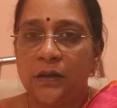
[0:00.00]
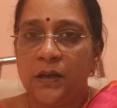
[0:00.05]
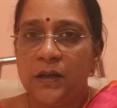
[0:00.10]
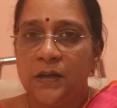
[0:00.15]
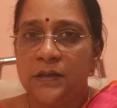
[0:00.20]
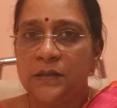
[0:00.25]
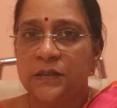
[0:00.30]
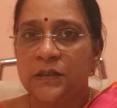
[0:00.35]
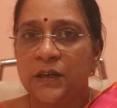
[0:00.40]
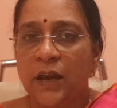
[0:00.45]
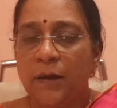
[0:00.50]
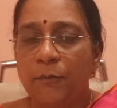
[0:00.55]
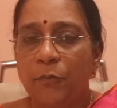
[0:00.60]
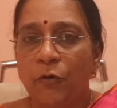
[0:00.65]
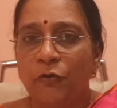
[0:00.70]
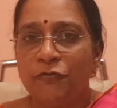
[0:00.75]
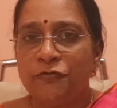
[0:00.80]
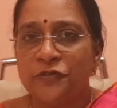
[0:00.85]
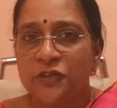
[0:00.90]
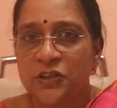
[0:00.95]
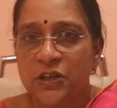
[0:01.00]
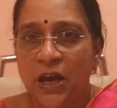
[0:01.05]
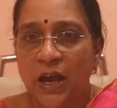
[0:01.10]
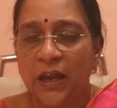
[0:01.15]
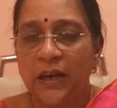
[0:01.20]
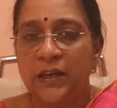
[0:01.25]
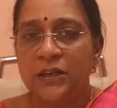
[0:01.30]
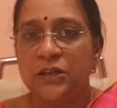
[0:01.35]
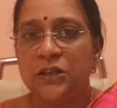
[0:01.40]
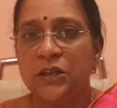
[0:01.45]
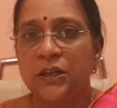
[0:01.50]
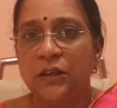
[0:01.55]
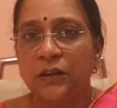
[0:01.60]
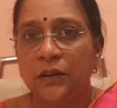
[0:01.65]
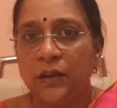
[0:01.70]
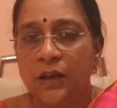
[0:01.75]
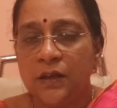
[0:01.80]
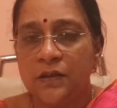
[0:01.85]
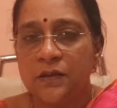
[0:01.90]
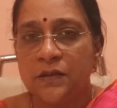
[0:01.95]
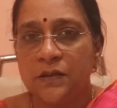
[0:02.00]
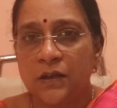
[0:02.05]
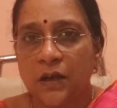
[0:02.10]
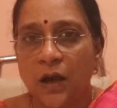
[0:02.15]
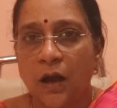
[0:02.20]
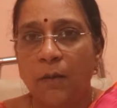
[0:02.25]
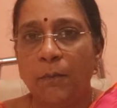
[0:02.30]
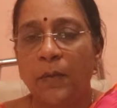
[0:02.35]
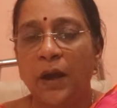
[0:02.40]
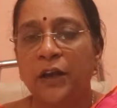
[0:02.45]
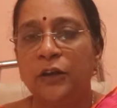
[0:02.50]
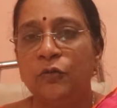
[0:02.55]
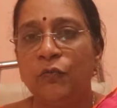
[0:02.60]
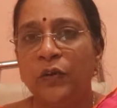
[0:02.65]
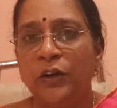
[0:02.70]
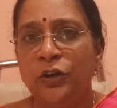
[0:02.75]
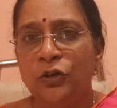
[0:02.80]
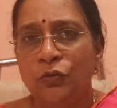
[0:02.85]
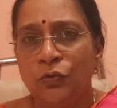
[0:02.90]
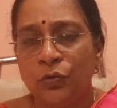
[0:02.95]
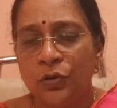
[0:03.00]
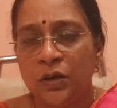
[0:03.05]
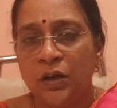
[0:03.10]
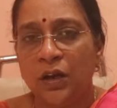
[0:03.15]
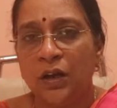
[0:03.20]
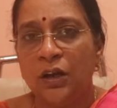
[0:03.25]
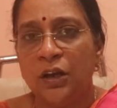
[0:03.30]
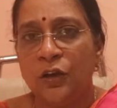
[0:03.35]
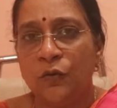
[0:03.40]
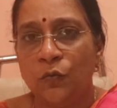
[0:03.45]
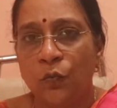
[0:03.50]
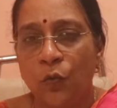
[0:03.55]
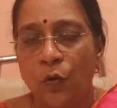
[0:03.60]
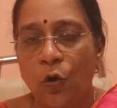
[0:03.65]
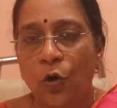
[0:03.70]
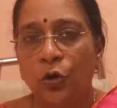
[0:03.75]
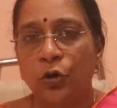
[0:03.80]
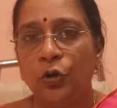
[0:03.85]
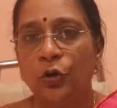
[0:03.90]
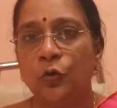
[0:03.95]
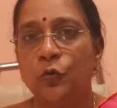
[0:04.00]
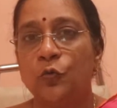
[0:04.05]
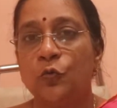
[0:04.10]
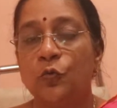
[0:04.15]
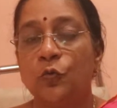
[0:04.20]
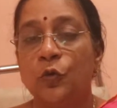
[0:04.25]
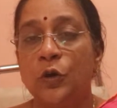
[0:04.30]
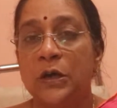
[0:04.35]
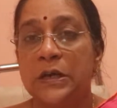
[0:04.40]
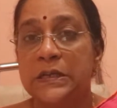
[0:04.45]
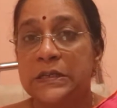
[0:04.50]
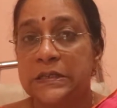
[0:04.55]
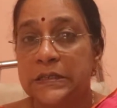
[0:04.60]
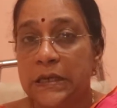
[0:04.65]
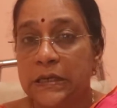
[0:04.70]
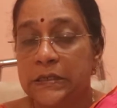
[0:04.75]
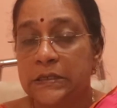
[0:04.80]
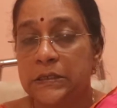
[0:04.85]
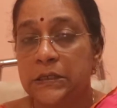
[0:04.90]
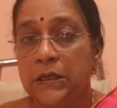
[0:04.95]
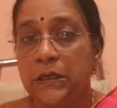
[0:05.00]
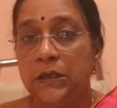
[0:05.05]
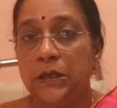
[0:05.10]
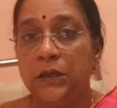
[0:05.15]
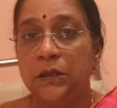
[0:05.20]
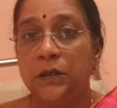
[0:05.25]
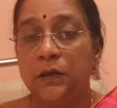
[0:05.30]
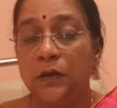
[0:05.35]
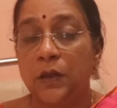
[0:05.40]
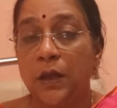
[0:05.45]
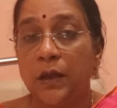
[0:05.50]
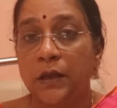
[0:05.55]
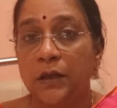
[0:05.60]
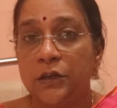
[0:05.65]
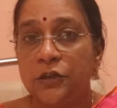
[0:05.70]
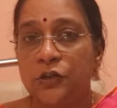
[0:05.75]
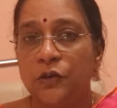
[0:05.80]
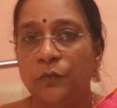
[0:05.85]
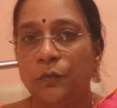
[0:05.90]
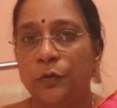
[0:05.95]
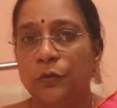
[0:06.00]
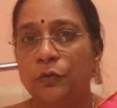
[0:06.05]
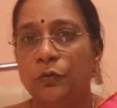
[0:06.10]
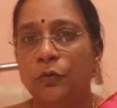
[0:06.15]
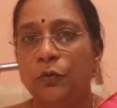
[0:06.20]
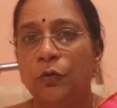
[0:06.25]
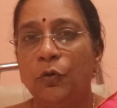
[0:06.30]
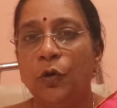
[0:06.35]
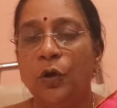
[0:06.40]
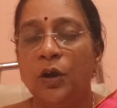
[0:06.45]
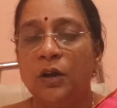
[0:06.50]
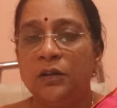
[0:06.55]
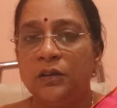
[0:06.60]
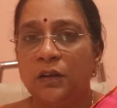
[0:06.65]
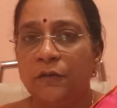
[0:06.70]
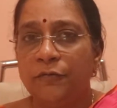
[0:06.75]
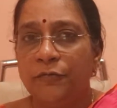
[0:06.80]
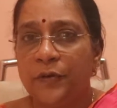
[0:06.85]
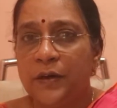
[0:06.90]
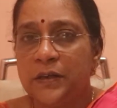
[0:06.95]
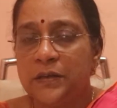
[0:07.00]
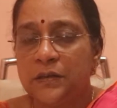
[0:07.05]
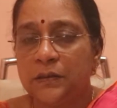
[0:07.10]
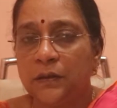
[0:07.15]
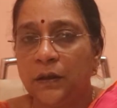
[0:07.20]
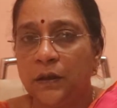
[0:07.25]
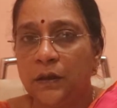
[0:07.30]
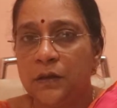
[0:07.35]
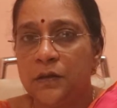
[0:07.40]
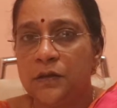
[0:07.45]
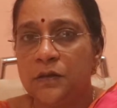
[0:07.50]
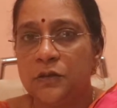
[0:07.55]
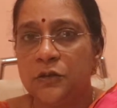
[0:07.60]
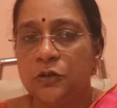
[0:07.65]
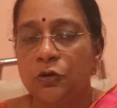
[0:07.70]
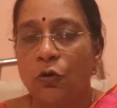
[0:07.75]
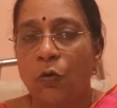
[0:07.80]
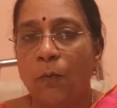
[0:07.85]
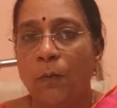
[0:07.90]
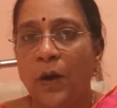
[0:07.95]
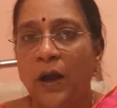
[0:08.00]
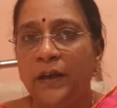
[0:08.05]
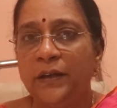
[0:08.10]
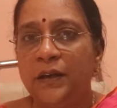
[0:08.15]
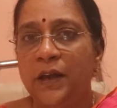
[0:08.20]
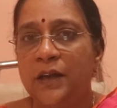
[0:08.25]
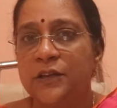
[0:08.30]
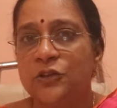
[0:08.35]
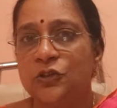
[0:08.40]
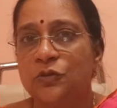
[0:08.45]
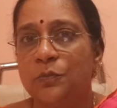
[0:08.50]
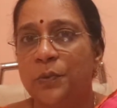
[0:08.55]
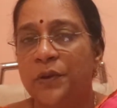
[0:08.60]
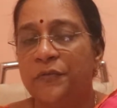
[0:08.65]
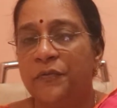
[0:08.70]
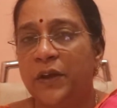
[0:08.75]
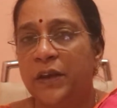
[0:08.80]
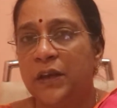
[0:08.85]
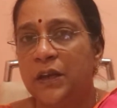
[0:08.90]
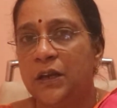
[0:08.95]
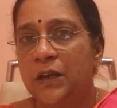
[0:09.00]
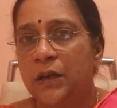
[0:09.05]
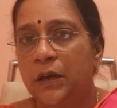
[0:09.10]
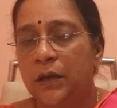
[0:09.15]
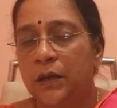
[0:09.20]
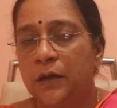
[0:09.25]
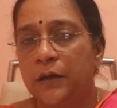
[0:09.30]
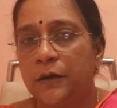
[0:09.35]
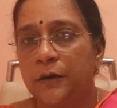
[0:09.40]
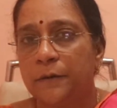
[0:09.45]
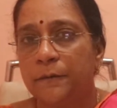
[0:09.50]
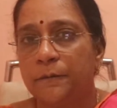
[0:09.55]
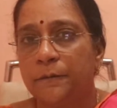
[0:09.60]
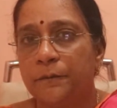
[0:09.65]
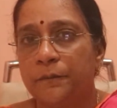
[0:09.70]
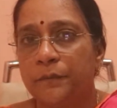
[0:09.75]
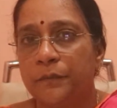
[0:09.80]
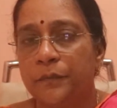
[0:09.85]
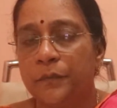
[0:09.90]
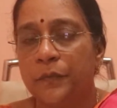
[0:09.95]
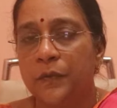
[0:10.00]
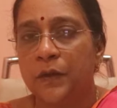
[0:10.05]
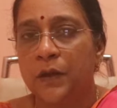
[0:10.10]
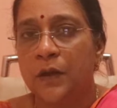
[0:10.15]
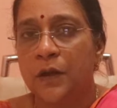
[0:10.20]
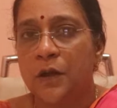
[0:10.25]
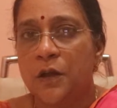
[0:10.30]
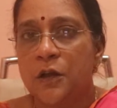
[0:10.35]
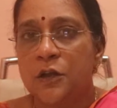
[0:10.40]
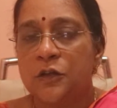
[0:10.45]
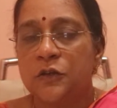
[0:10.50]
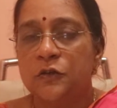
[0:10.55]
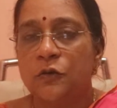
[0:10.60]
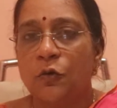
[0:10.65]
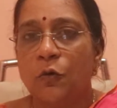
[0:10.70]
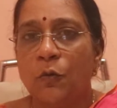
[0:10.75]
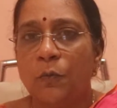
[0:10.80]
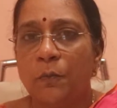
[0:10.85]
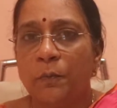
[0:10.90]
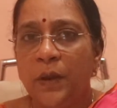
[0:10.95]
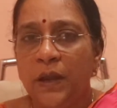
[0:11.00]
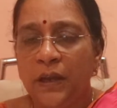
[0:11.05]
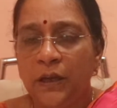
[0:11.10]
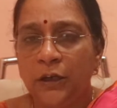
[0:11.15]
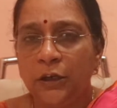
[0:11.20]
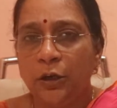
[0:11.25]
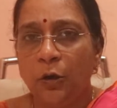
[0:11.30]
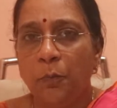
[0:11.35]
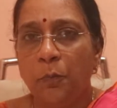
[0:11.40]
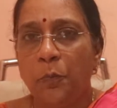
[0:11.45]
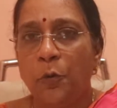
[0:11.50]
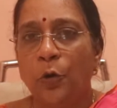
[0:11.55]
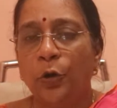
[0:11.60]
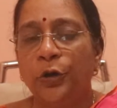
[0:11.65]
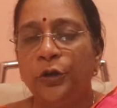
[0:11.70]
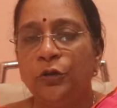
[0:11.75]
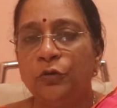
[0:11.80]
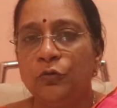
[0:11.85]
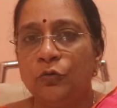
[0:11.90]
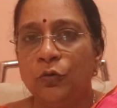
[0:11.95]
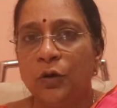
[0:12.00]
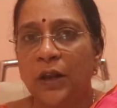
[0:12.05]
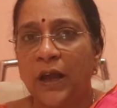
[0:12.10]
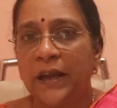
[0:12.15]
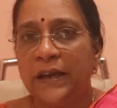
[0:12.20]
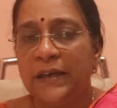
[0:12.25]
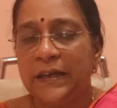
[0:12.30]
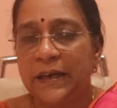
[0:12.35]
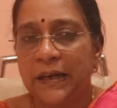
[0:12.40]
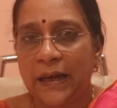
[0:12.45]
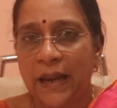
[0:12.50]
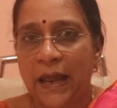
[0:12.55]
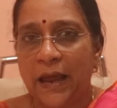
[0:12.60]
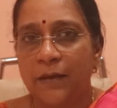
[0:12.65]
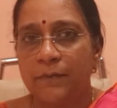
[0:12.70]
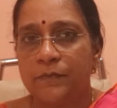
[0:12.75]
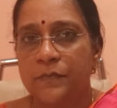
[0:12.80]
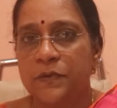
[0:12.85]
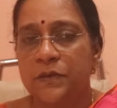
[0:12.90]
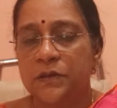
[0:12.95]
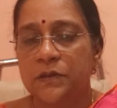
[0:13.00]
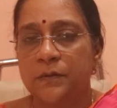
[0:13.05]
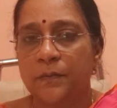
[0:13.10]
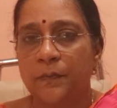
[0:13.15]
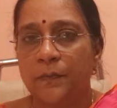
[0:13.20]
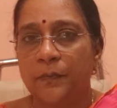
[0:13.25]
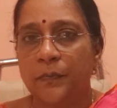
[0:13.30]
these type of challenging things come and when you really want to succeed in the interview, the first thing is your mind has to be very clear. So make it a point to light lamps.